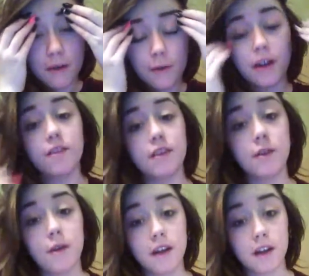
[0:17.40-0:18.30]
whatever
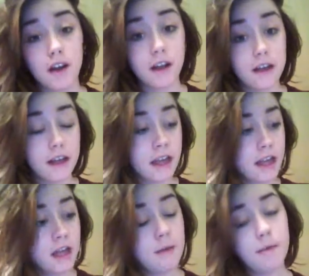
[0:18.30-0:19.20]
you want to call it.
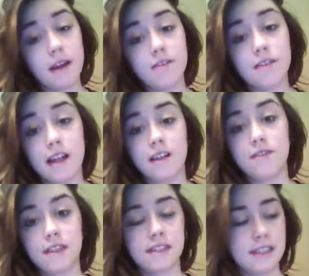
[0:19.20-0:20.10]
But I have a lot of
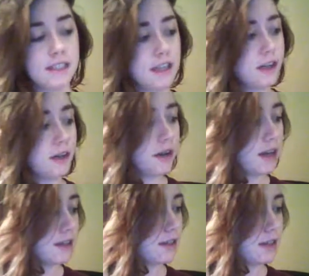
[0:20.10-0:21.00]
things to tell you
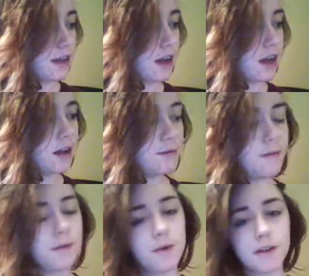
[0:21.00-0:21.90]
guys.
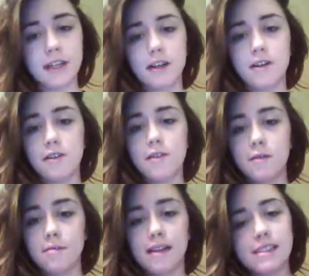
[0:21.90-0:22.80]
Or tell
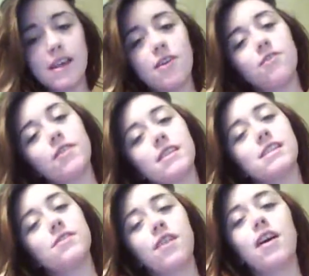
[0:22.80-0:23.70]
myself in
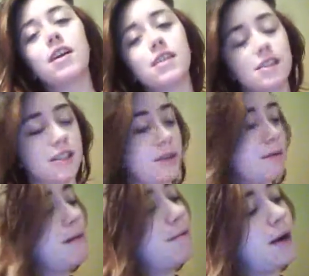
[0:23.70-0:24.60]
this vlog to
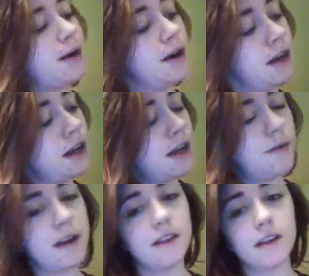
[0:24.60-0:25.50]
remember
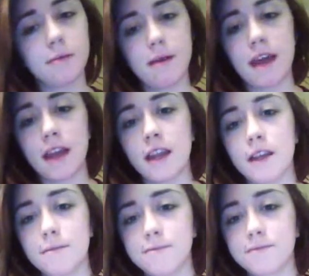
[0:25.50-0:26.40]
when I look back at
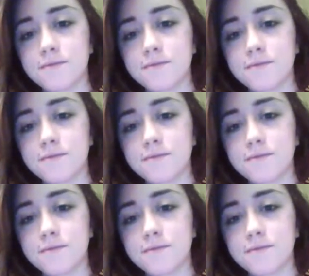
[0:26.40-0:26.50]
it.